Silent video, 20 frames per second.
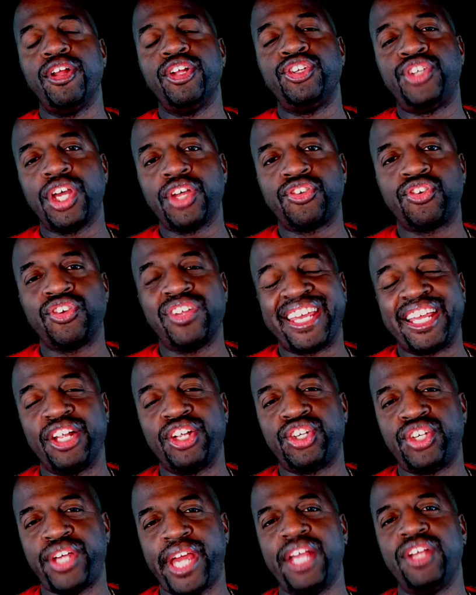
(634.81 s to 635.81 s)
just so they can
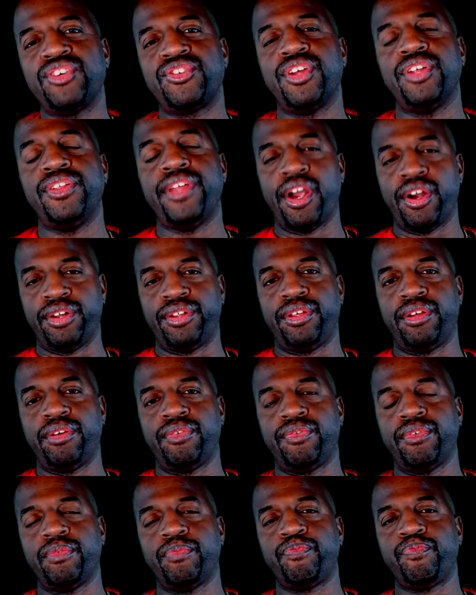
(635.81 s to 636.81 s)
change the
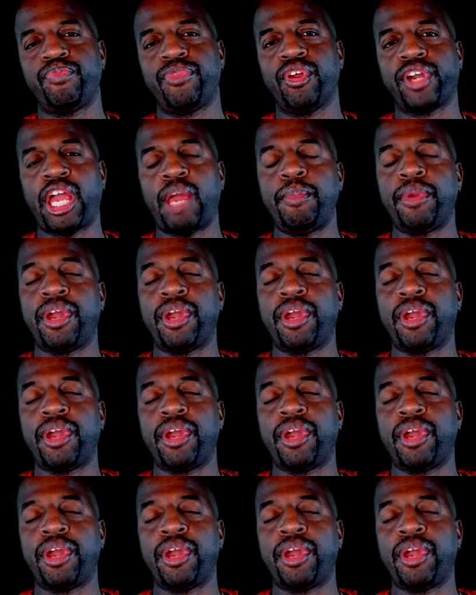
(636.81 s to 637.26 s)
narrative okay?